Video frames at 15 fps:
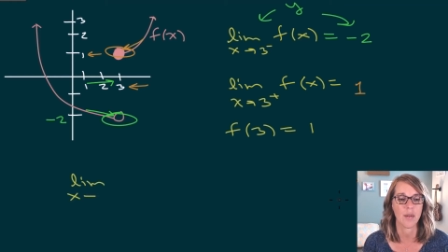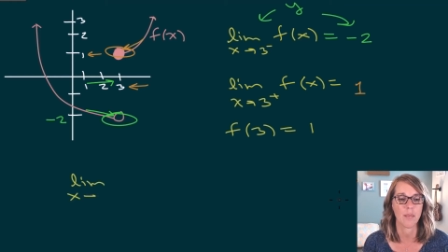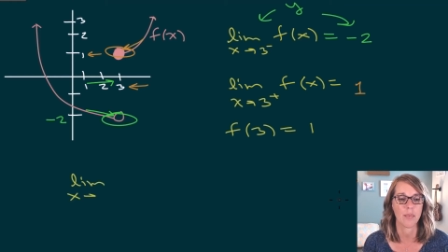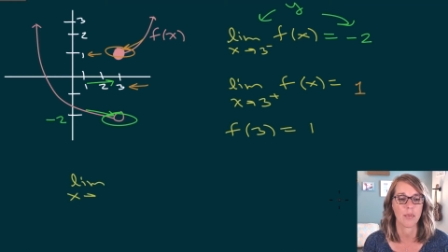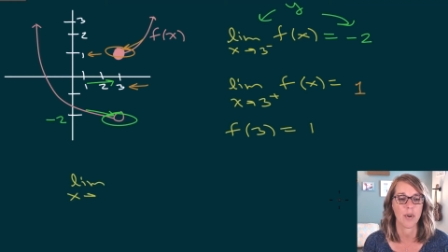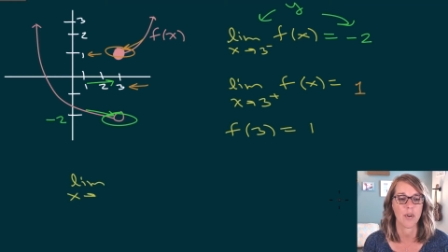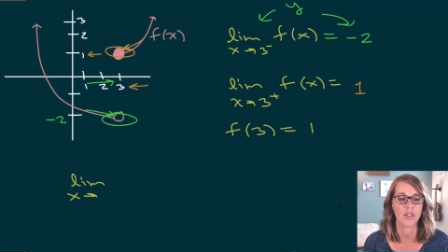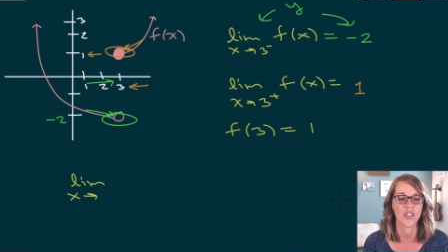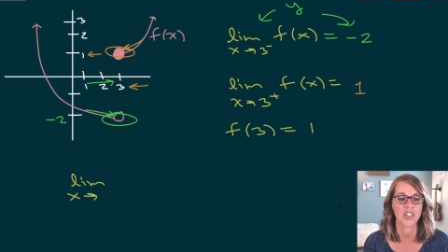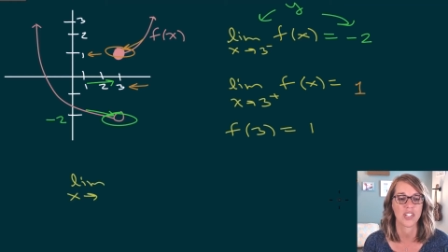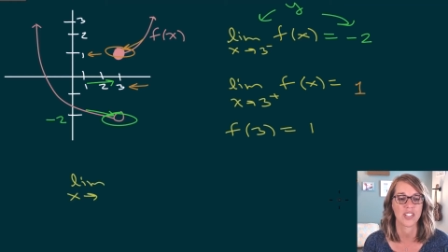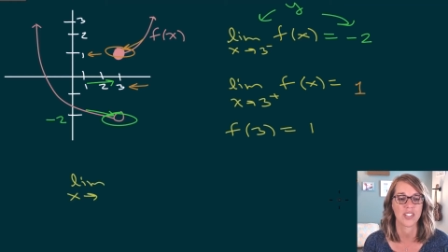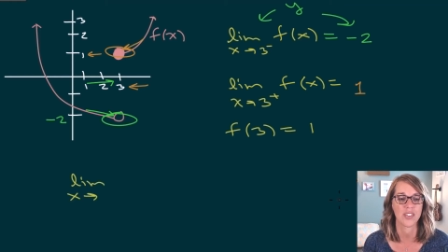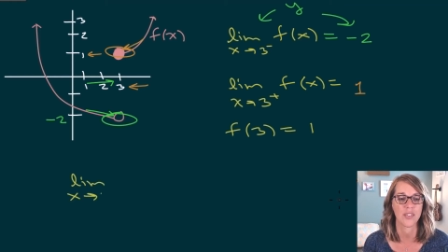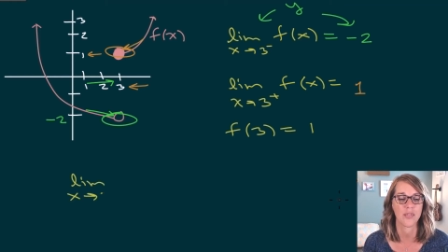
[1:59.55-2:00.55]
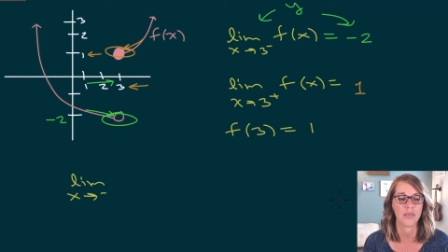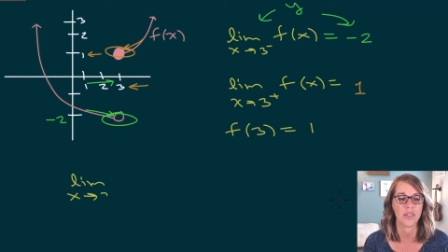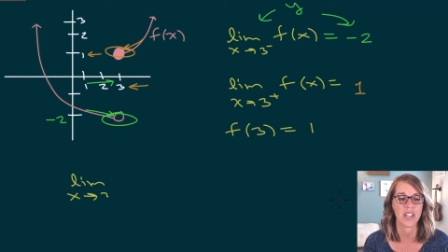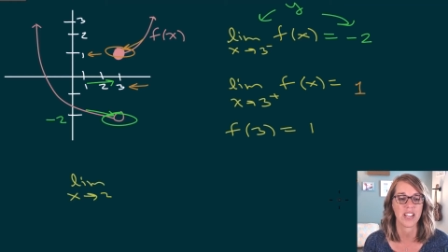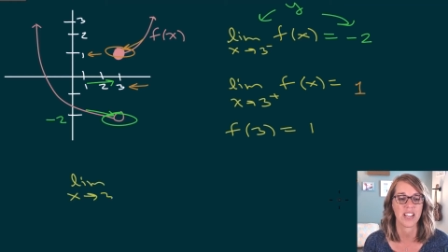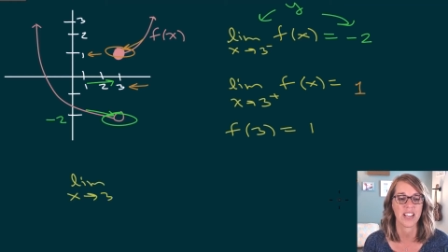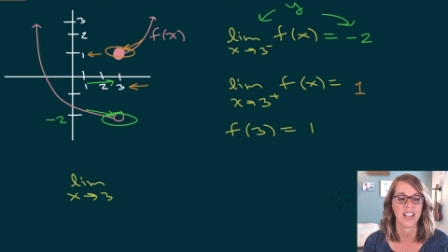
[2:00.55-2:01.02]
approaches
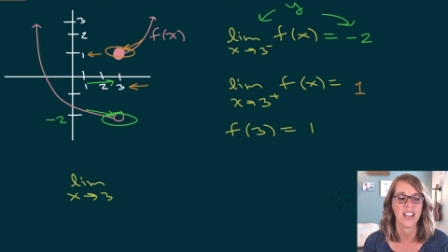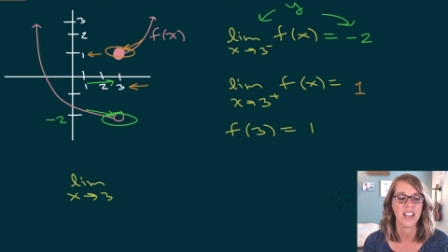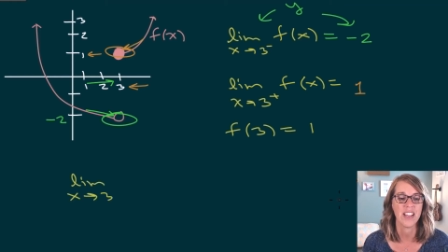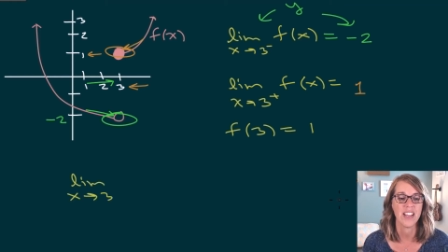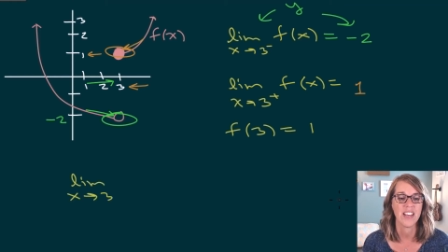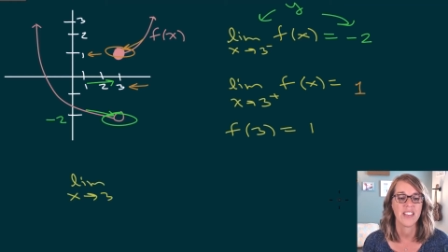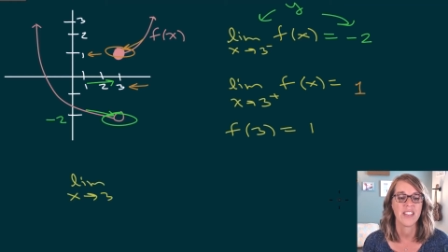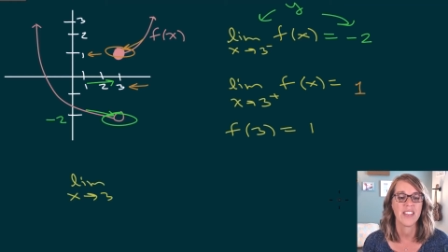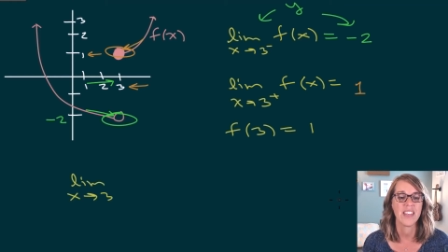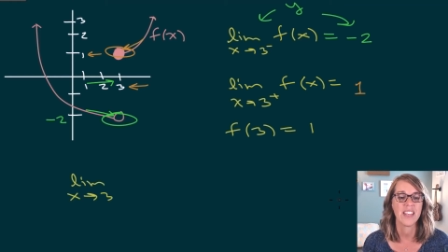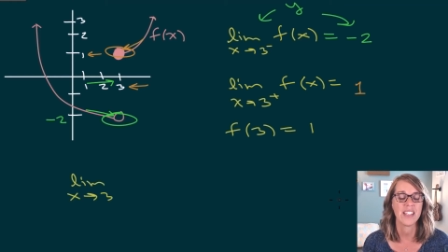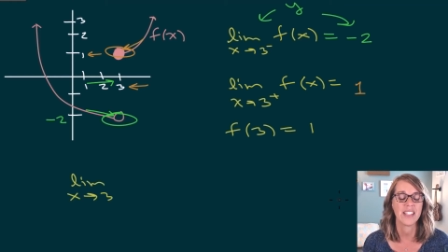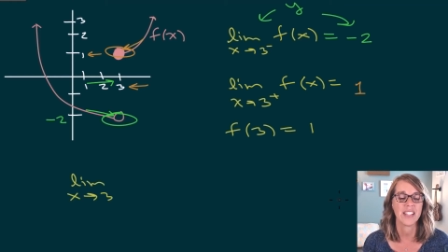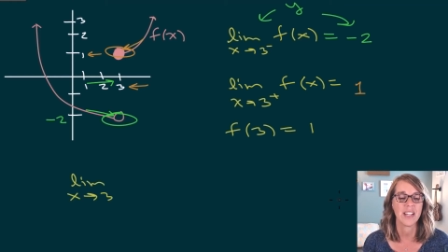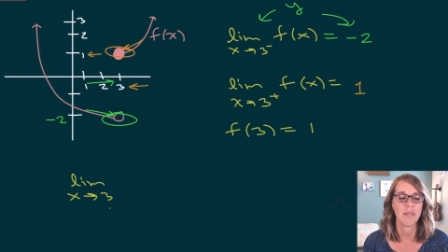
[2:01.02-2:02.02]
3, this